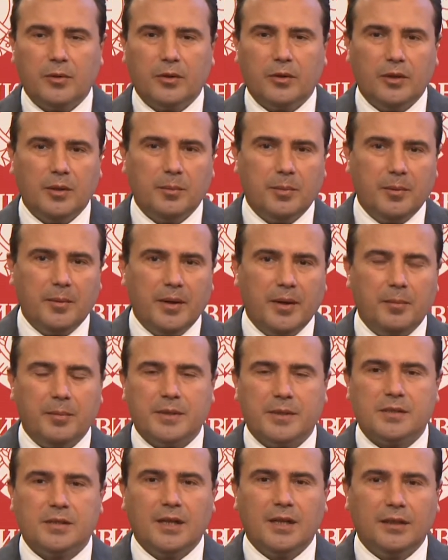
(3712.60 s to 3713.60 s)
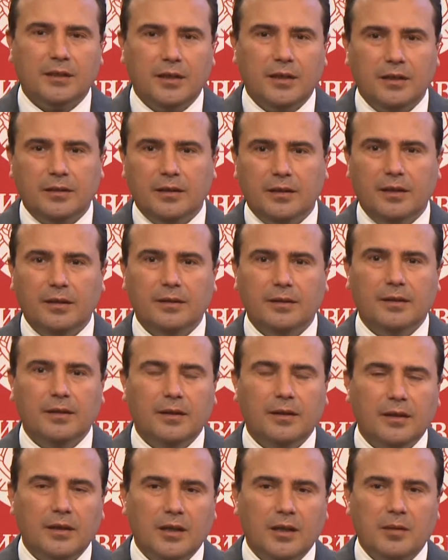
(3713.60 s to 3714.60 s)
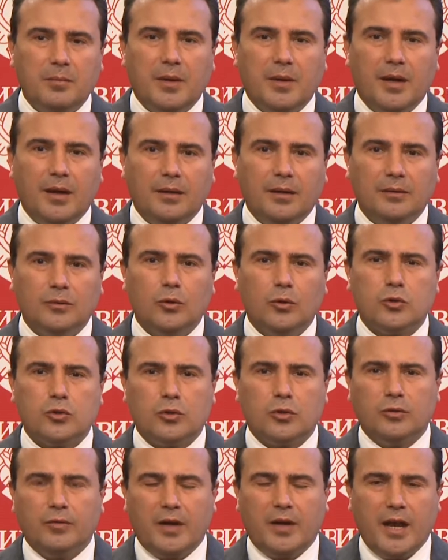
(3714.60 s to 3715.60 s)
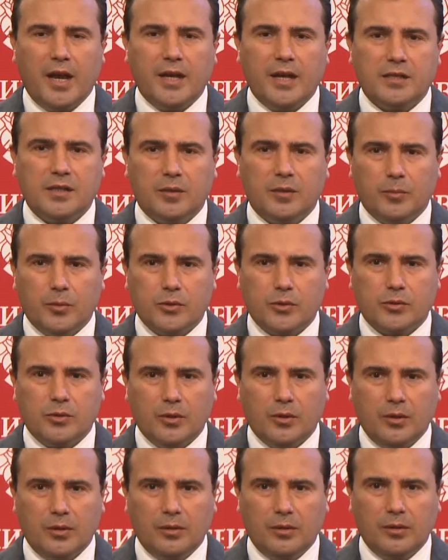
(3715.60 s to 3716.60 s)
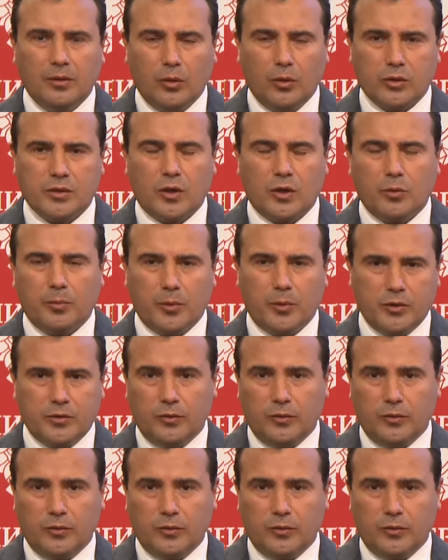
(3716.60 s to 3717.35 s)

These are the local party headquarters of VMRO-DPMNE.